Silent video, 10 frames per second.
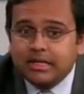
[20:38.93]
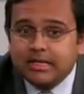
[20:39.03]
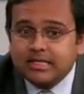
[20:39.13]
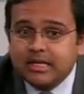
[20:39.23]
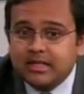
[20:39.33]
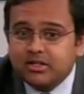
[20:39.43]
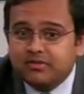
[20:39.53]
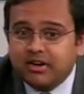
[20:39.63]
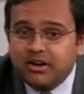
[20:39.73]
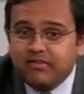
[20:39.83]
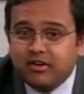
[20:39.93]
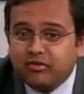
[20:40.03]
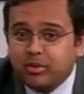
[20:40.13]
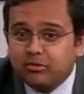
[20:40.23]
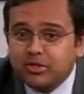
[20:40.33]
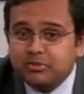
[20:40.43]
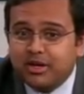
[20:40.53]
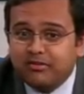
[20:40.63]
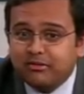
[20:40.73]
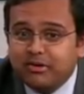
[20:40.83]
They say there's a very favorable
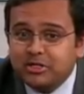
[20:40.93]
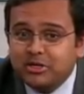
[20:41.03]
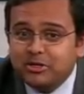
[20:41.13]
risk-benefit ratio.